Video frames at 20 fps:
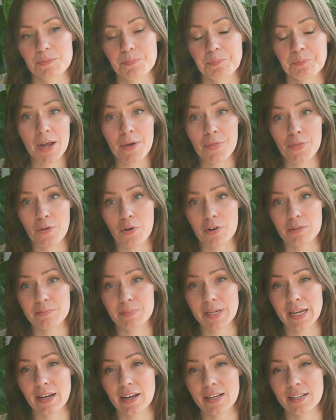My thought
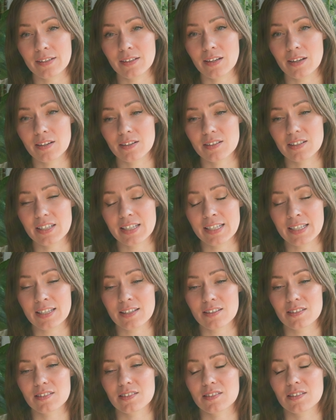behind it
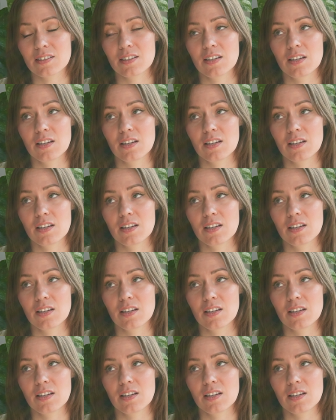is